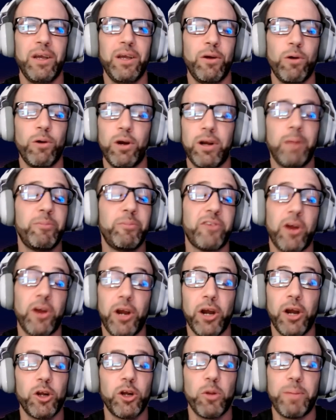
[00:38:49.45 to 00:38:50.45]
or I'm sorry,
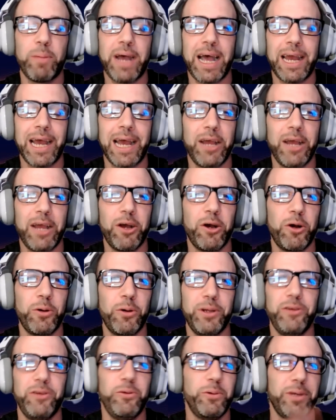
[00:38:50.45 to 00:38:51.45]
ErgoPad.io,
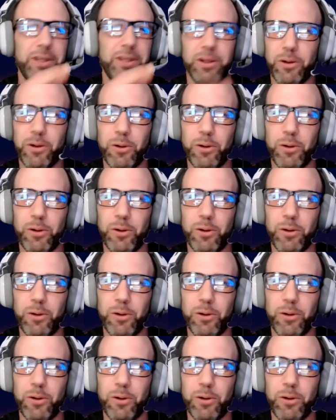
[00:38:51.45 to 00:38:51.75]
and doing the